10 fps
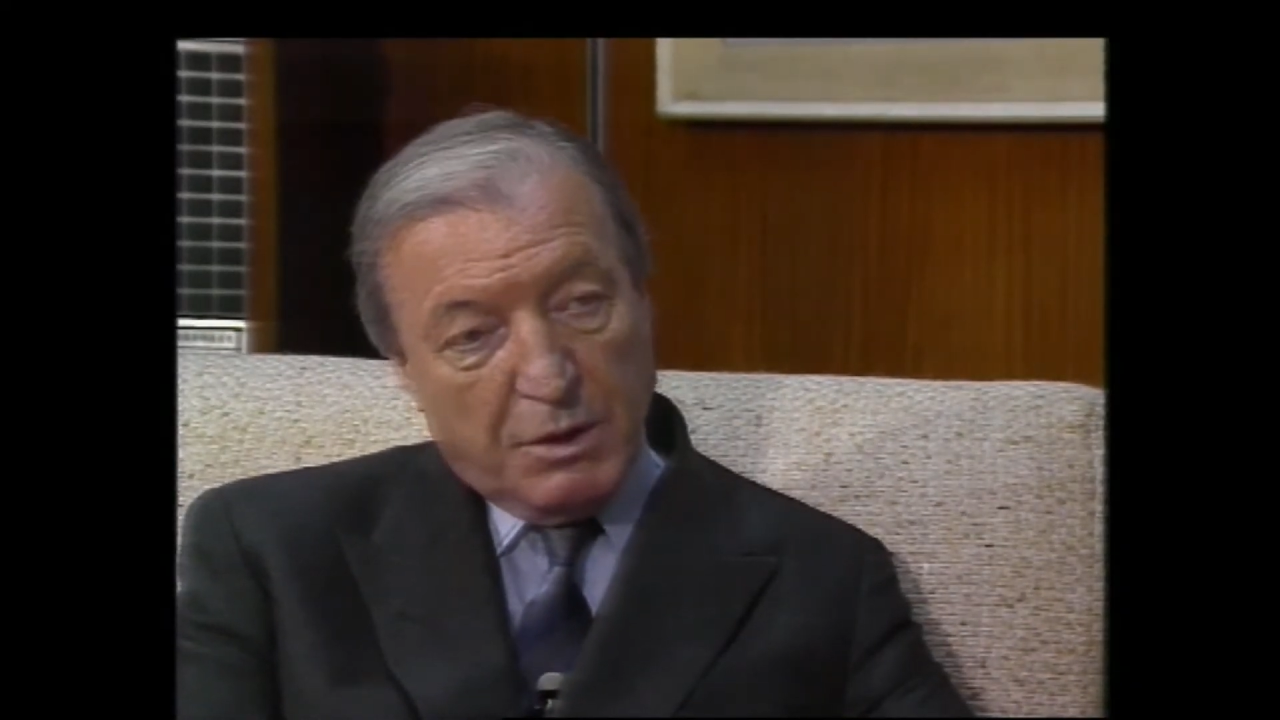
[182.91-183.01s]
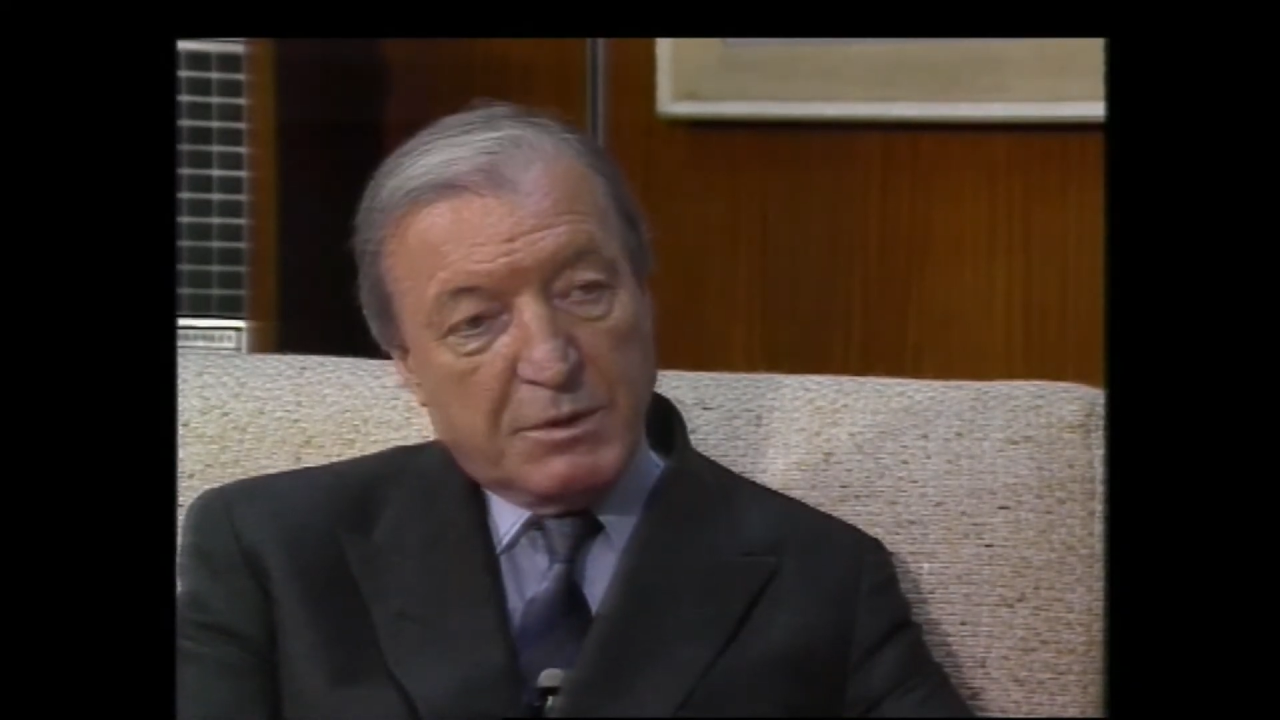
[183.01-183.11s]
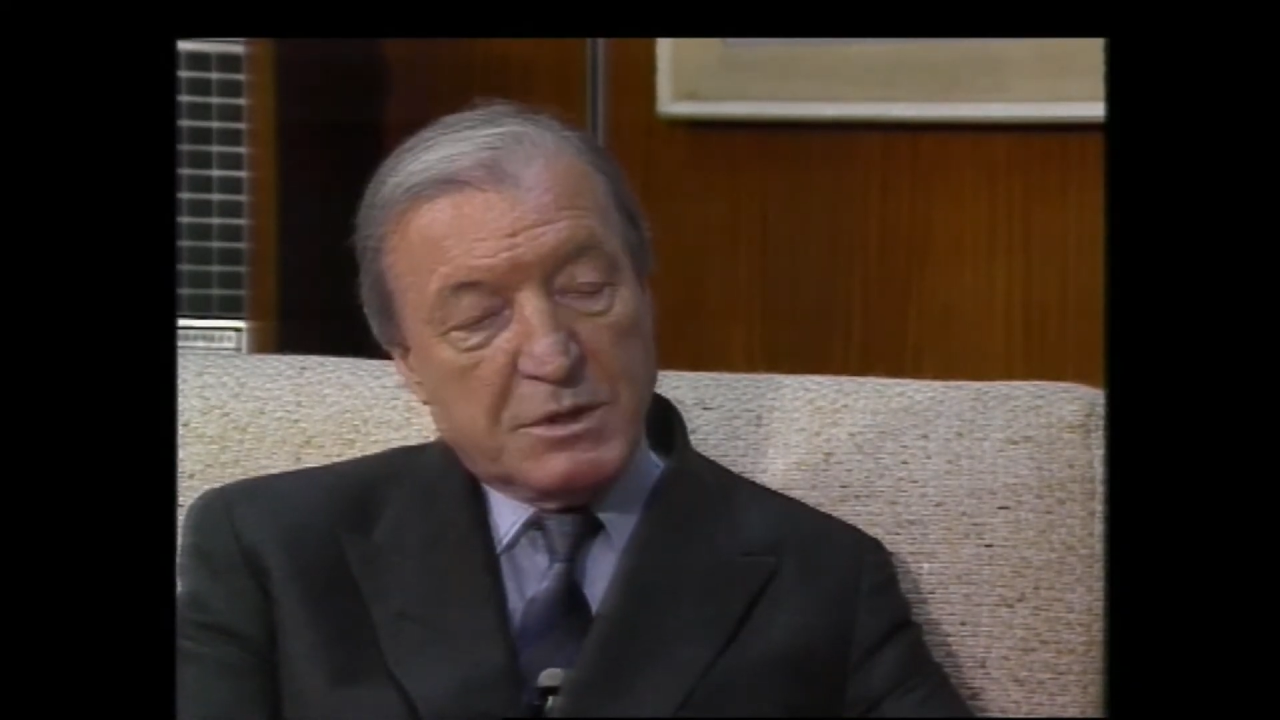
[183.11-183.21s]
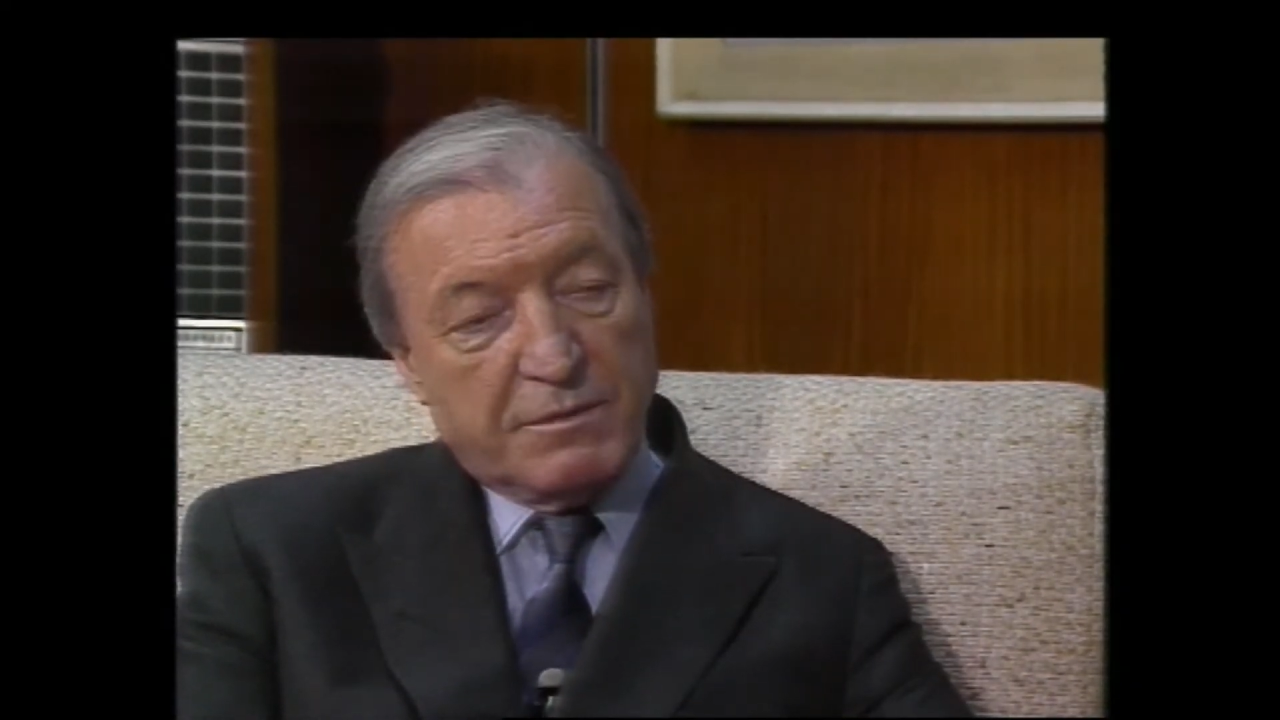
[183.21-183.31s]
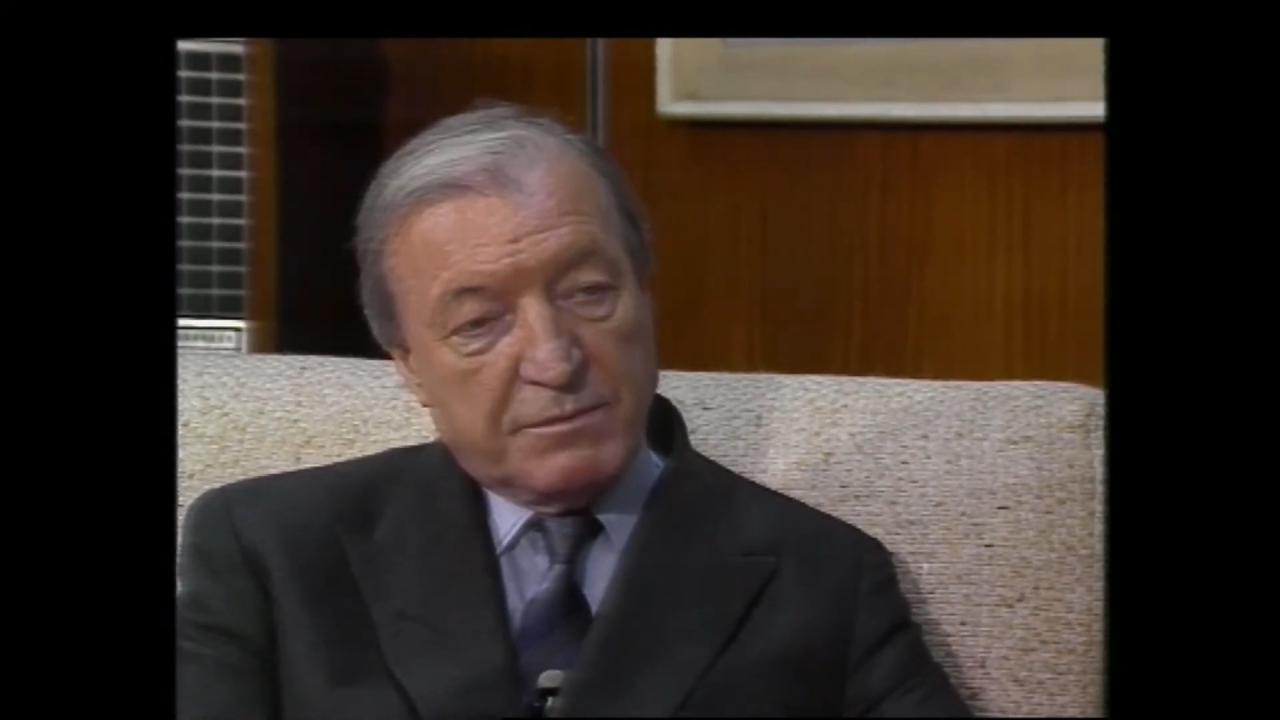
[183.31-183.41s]

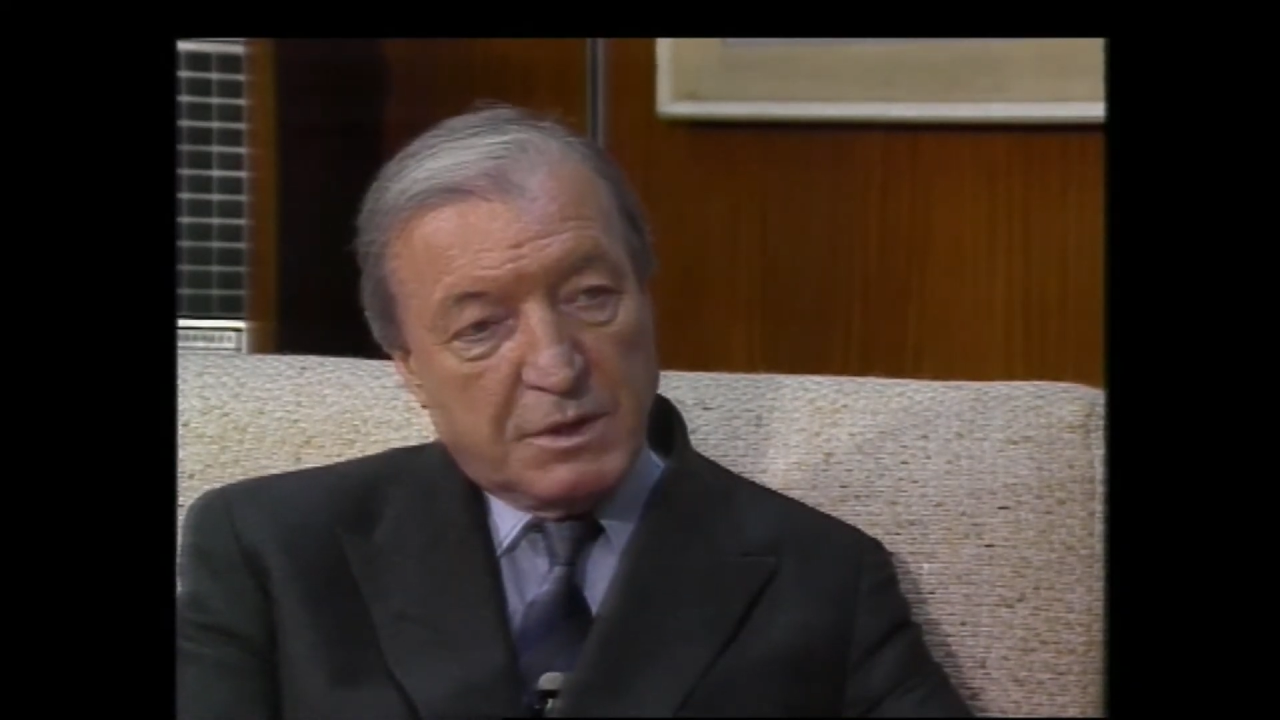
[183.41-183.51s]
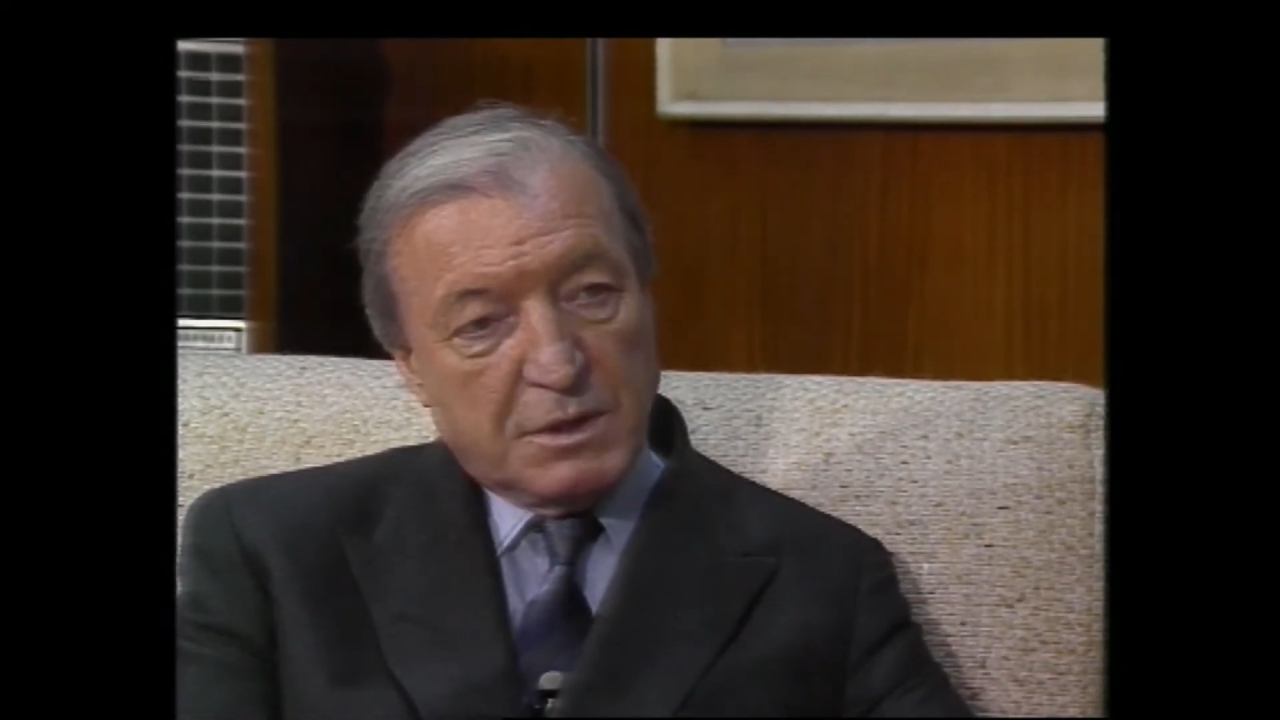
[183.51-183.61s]
Gorbachev